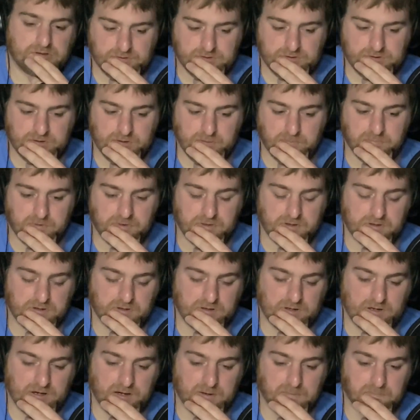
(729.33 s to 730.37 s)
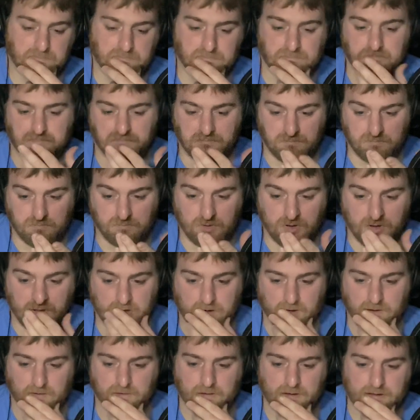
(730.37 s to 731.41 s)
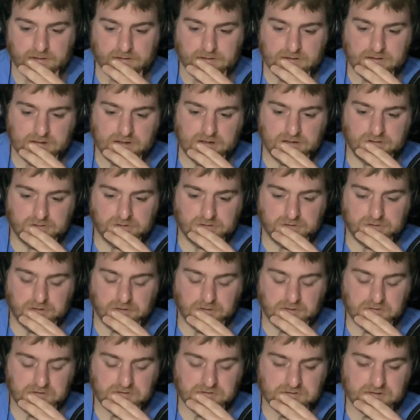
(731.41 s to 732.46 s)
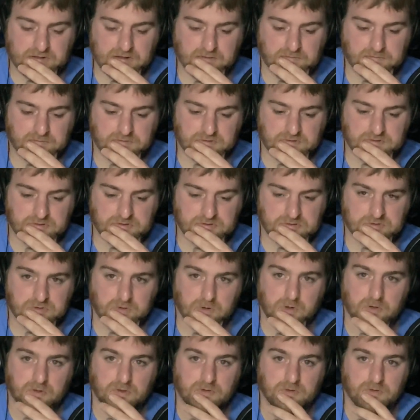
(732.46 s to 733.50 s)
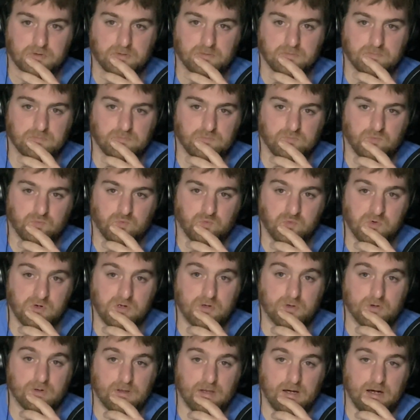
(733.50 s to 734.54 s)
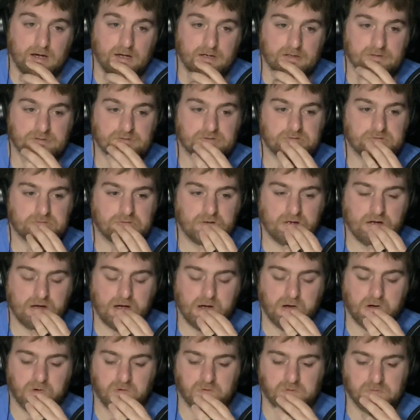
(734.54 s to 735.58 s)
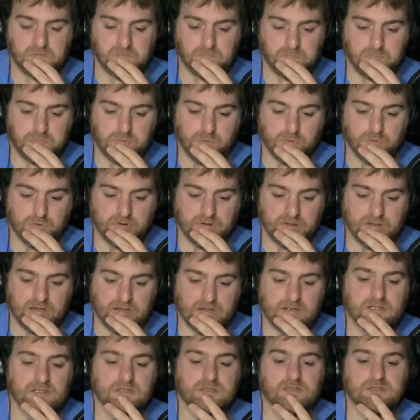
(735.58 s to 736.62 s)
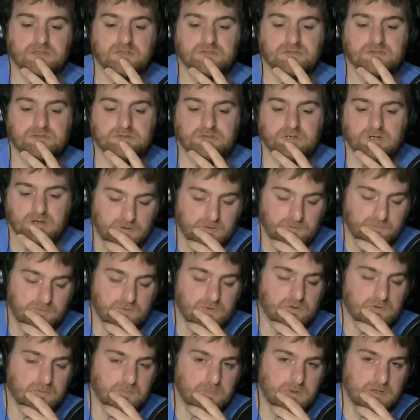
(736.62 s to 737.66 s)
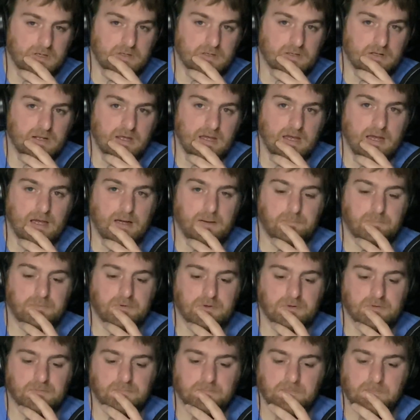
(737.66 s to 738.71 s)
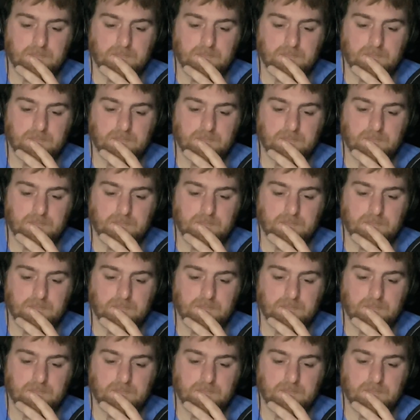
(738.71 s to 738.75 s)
Something I'm, at the age of 37, just starting to realize how important that is, if you can make it happen.